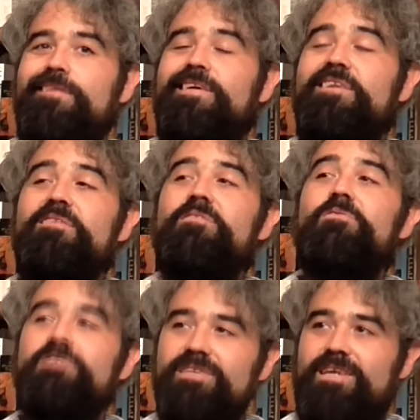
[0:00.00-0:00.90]
the
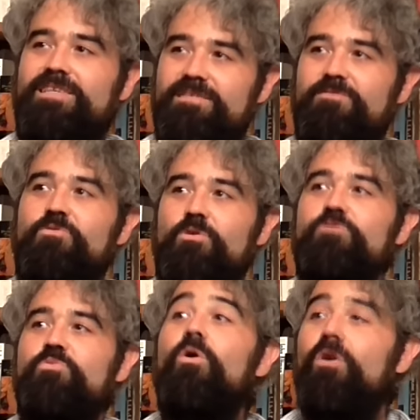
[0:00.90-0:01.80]
enthusiasm
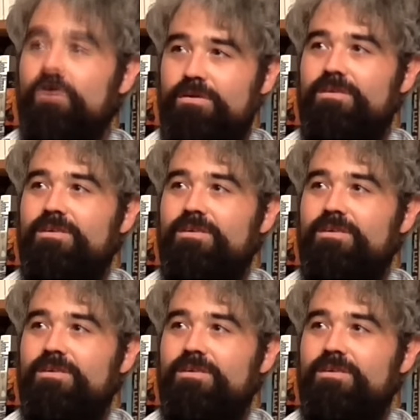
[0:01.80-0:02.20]
towards war.